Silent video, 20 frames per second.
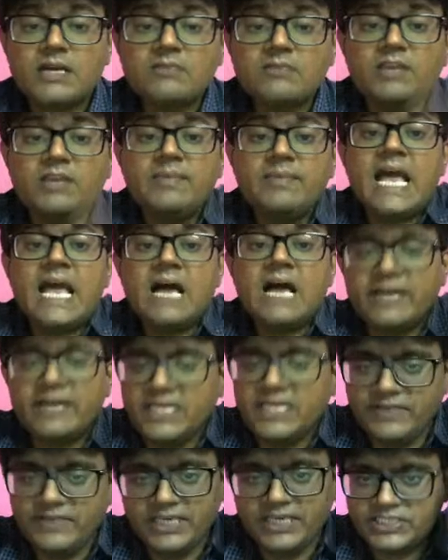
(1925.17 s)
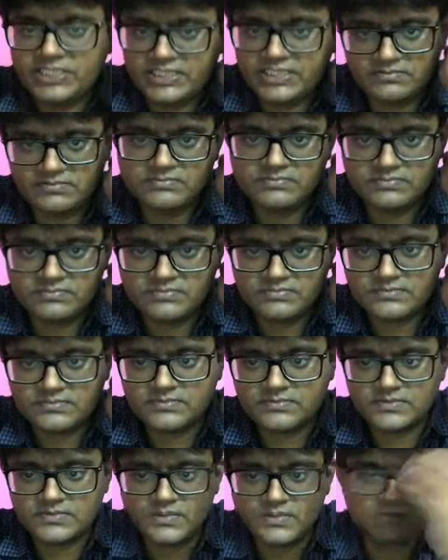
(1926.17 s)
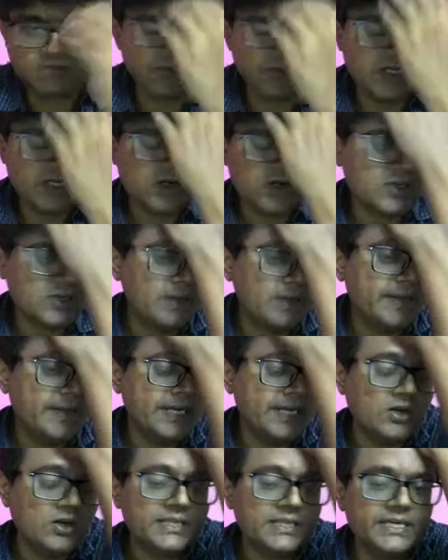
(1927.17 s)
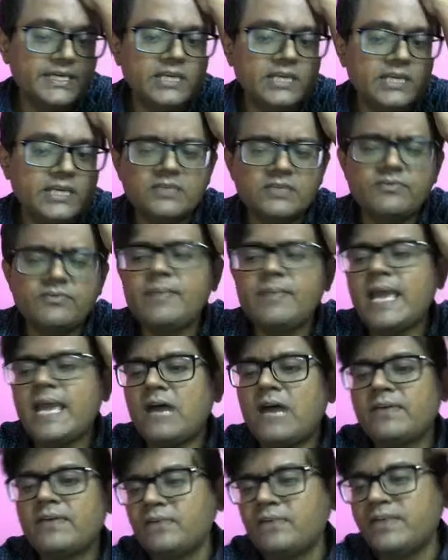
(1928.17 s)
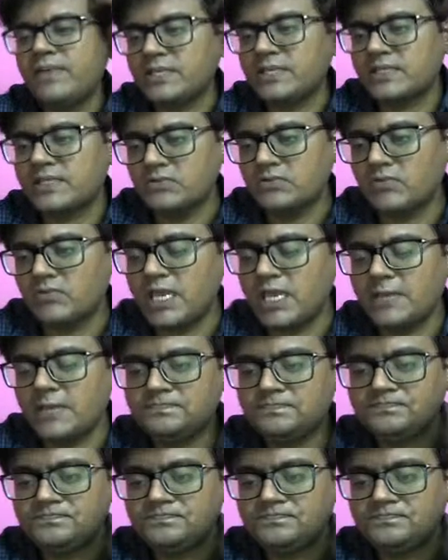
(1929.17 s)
we may have a deviation. We are not commenting on the deviation. We may have a deviation. Okay.